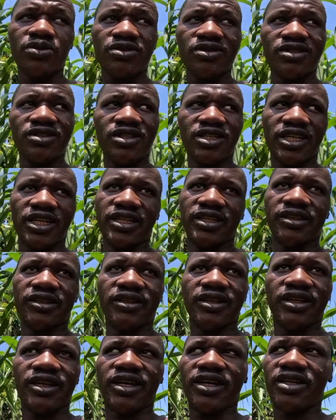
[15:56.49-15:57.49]
staying
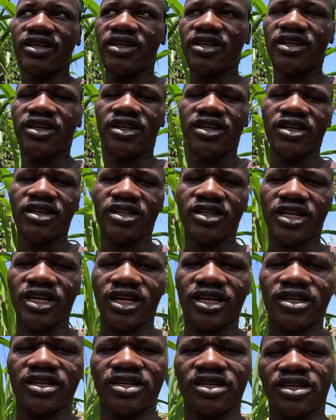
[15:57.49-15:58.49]
there yeah
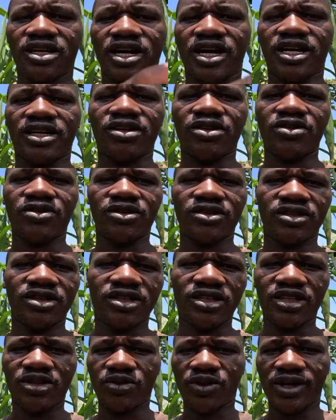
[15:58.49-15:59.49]
and it